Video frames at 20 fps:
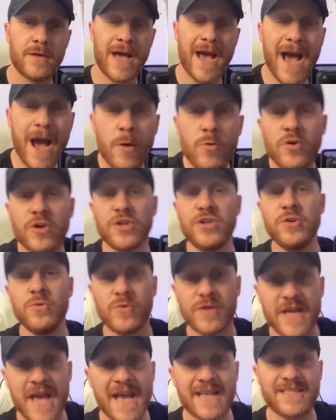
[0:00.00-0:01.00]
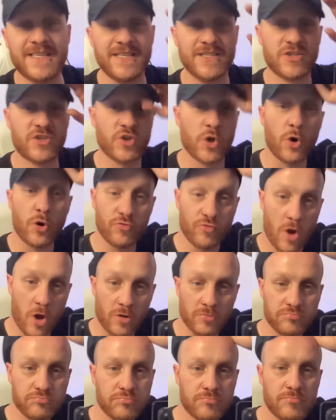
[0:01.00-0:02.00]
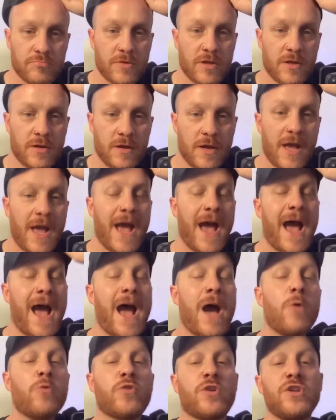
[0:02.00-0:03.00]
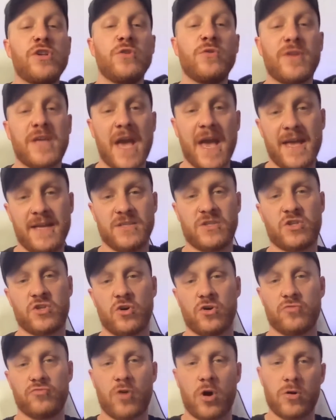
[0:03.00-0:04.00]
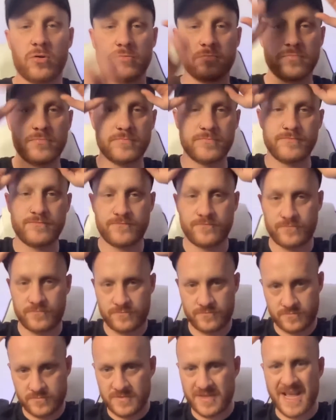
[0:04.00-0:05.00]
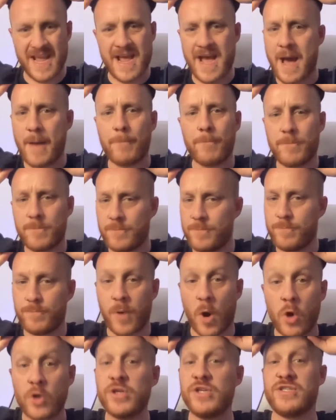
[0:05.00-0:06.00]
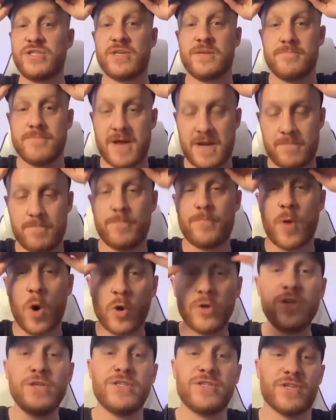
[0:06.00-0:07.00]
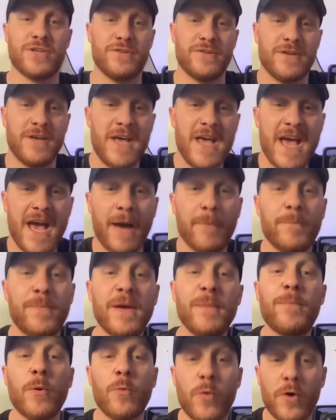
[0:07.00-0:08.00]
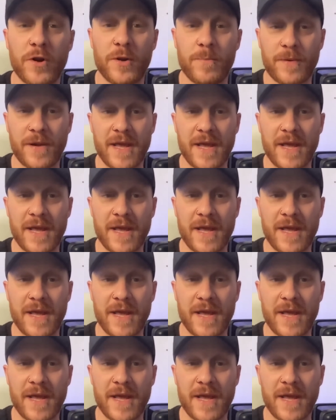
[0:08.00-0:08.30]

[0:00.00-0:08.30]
How can you get it so wrong? How can you get it so wrong? They are poison, man. Poison. And people want to